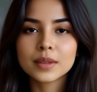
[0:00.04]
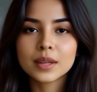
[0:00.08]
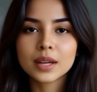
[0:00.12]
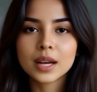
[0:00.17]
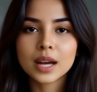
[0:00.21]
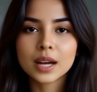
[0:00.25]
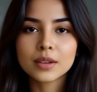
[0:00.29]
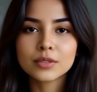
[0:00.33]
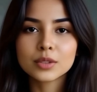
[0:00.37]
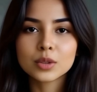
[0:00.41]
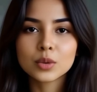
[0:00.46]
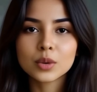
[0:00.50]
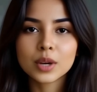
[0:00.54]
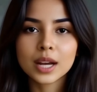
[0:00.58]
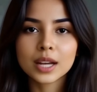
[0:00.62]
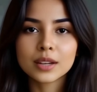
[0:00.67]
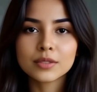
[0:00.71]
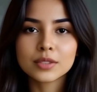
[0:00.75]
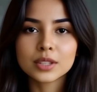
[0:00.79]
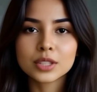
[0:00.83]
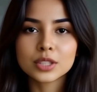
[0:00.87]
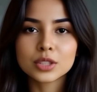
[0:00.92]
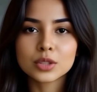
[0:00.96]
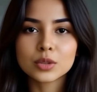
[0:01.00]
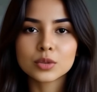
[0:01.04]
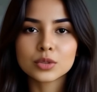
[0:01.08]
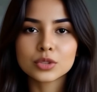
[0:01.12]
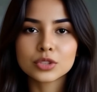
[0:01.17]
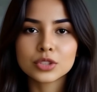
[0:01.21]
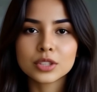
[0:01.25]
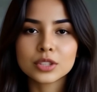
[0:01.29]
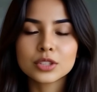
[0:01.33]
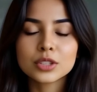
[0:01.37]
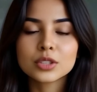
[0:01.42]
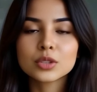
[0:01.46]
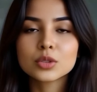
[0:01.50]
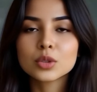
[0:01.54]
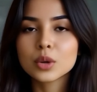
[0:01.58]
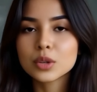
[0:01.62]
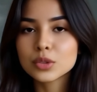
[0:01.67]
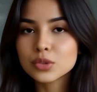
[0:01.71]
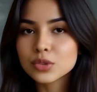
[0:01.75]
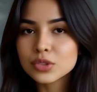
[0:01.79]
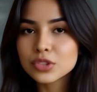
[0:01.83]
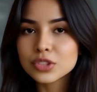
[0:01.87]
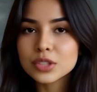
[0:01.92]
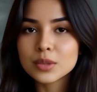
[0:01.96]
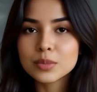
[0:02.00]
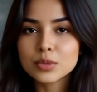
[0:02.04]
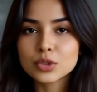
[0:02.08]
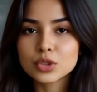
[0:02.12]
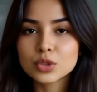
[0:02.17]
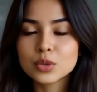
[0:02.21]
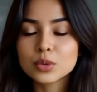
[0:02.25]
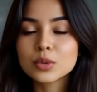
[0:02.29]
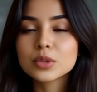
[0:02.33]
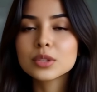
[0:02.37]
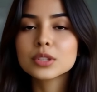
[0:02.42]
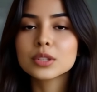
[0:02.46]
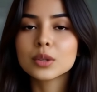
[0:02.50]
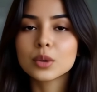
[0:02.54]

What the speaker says: Have you ever used a straw to sip juice